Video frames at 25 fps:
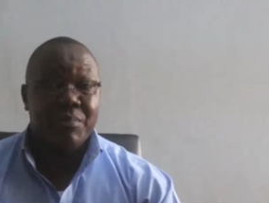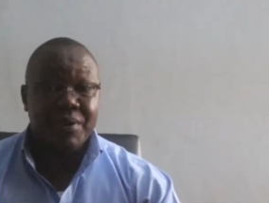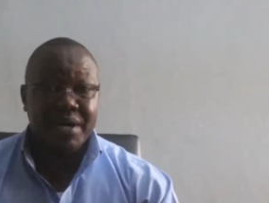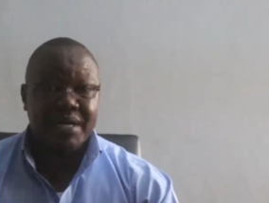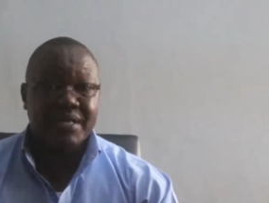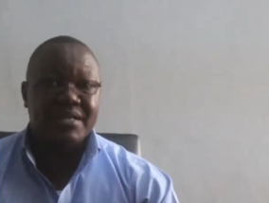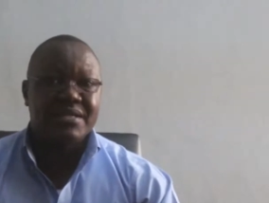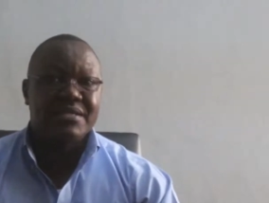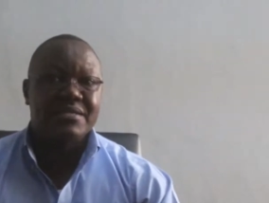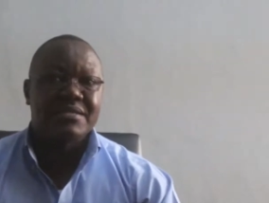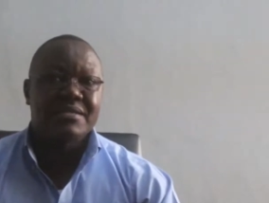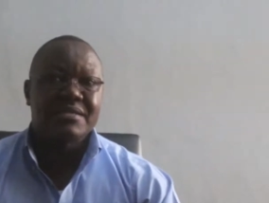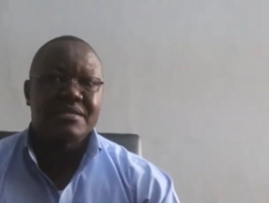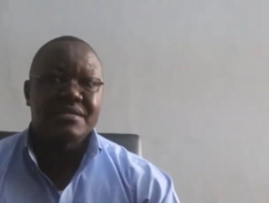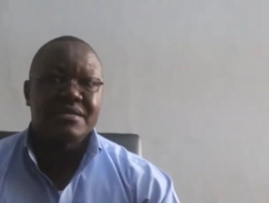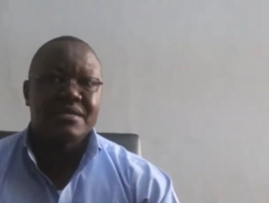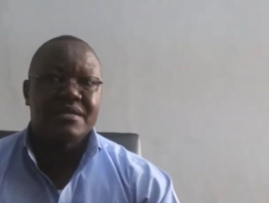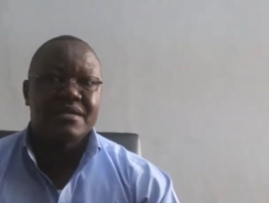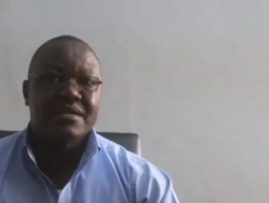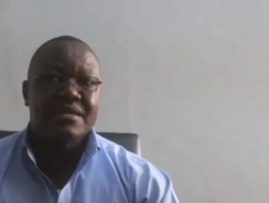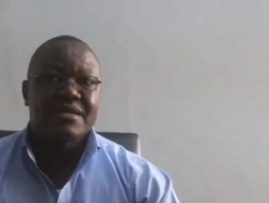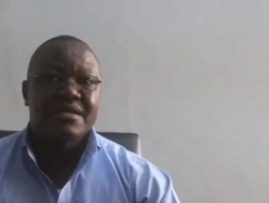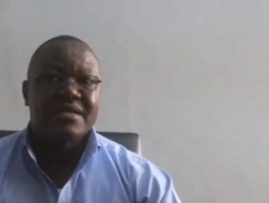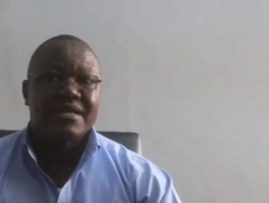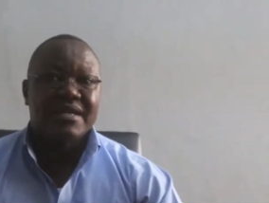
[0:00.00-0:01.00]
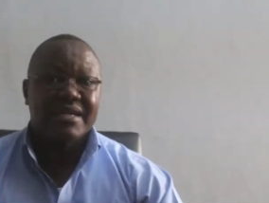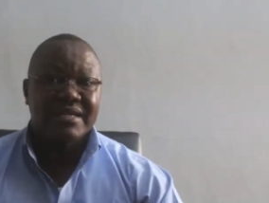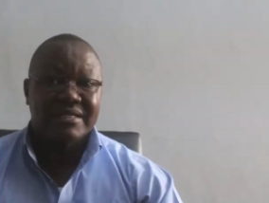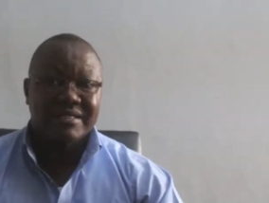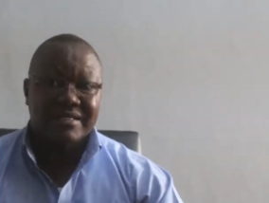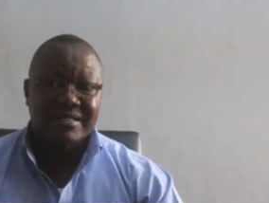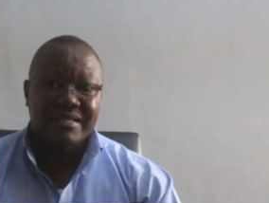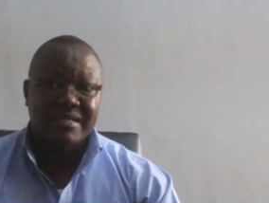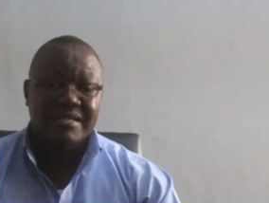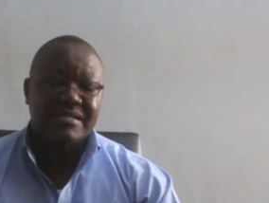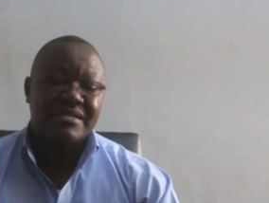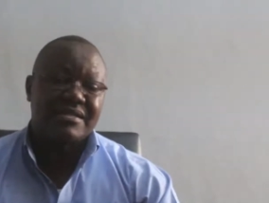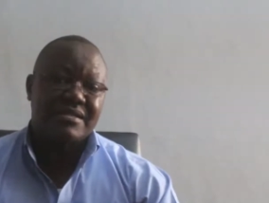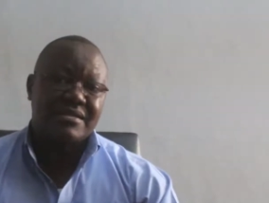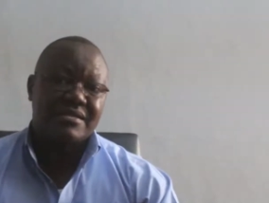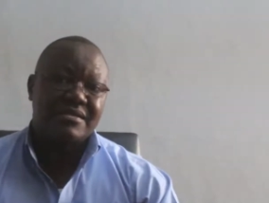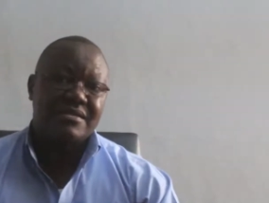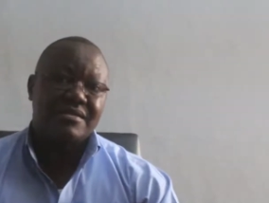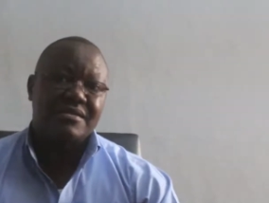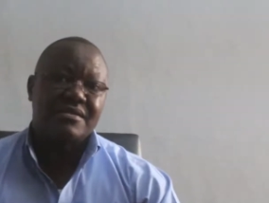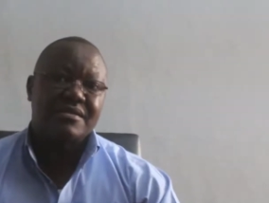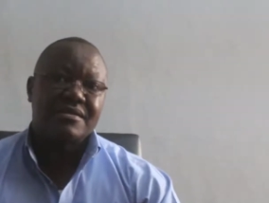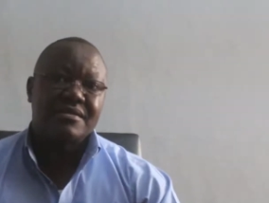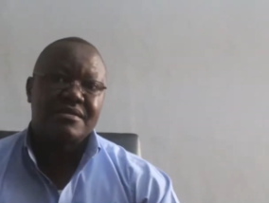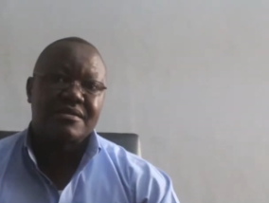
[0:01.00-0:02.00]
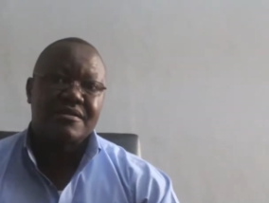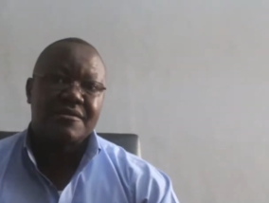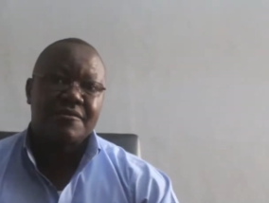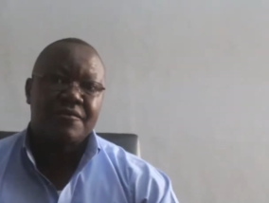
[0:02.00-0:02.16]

brothers and sisters